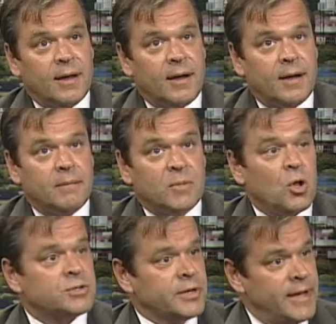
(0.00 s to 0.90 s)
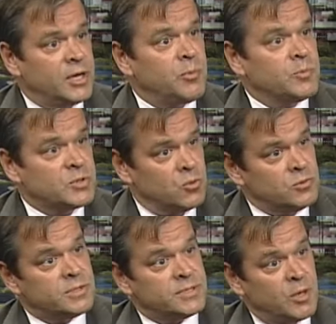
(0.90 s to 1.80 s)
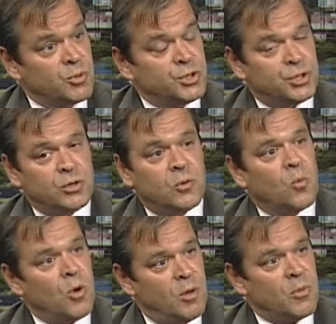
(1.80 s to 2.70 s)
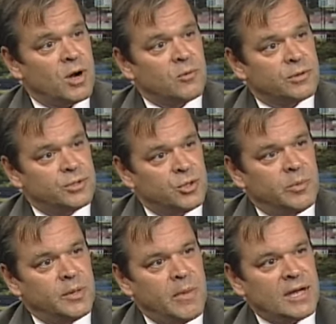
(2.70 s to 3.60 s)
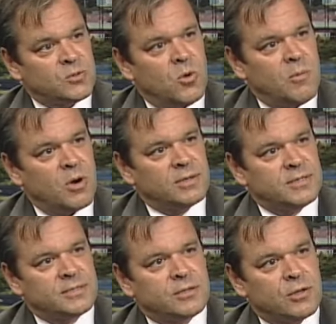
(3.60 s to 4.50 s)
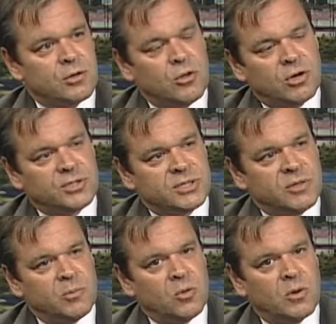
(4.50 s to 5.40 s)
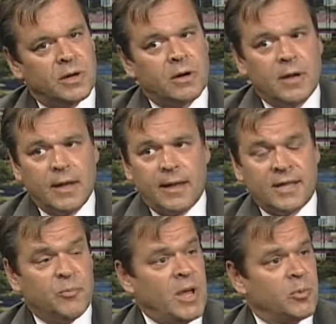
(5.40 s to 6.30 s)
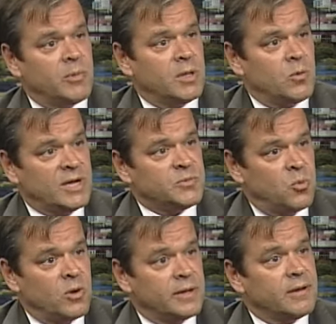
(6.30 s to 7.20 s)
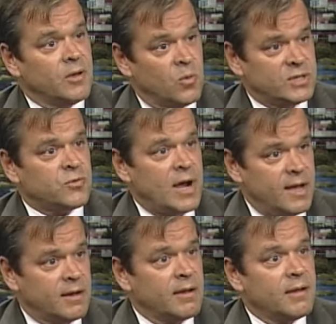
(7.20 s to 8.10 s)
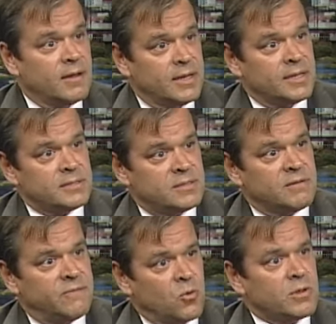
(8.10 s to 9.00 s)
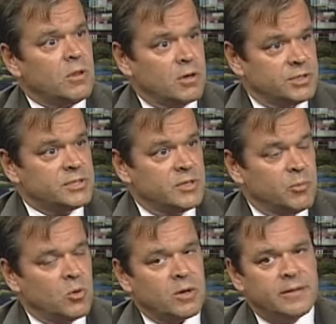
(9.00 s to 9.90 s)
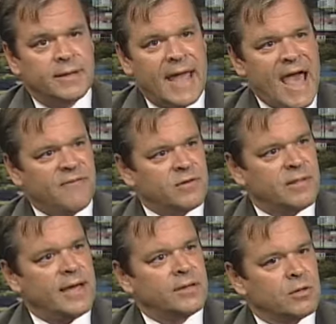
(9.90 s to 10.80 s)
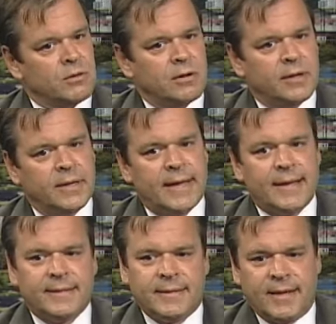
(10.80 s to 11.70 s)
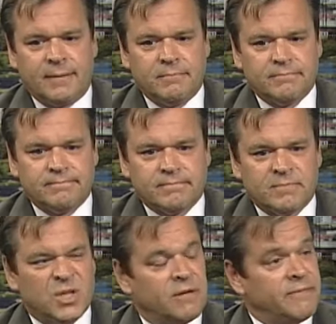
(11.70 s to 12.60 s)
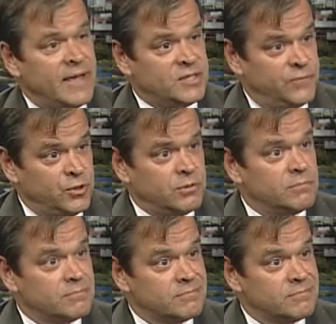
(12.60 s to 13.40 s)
uh, Gloucester County Schools is number two. Walmart, with two big box Walmarts, is the third largest employer. And the paper mill in West Point, WestRock, is the fourth largest employer. Then after that, you're looking at um, you know, fast food,